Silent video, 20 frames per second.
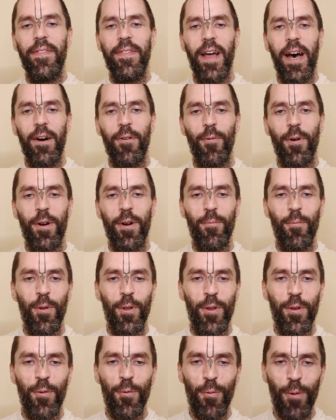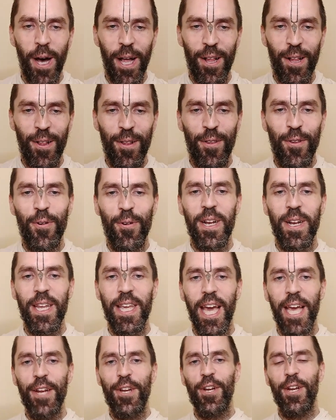that one will do well to
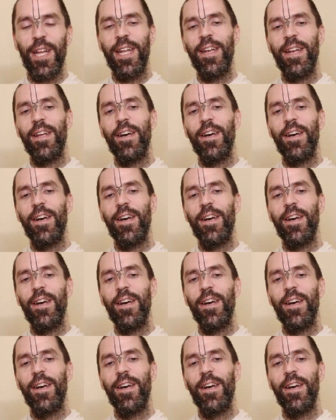engage in it